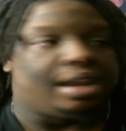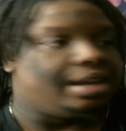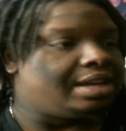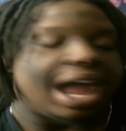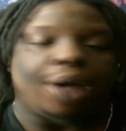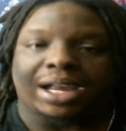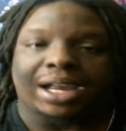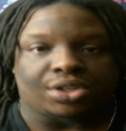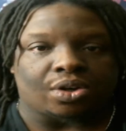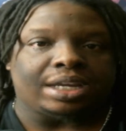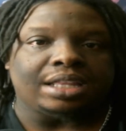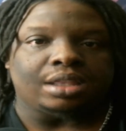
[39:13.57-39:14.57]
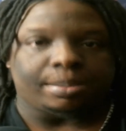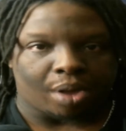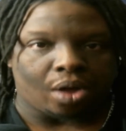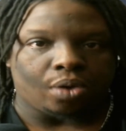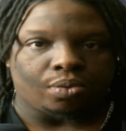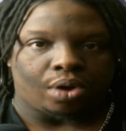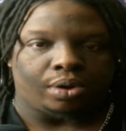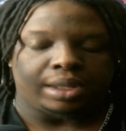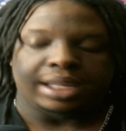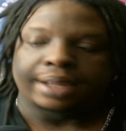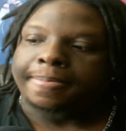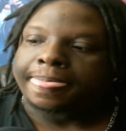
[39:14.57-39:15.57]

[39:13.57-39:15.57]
now I can start getting the ball rolling.